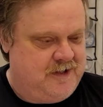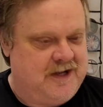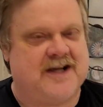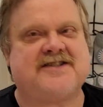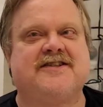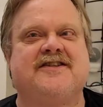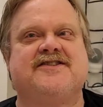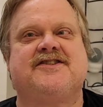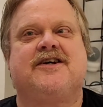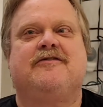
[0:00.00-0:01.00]
Actually,
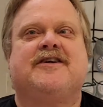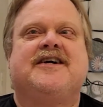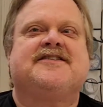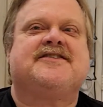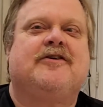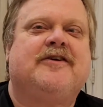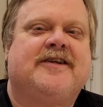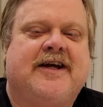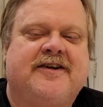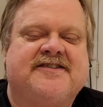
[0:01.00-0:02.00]
this channel got
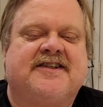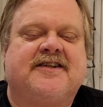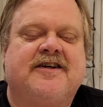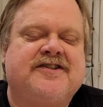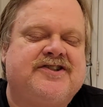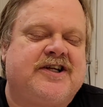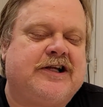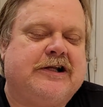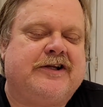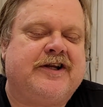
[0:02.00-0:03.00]
started out as a gun channel,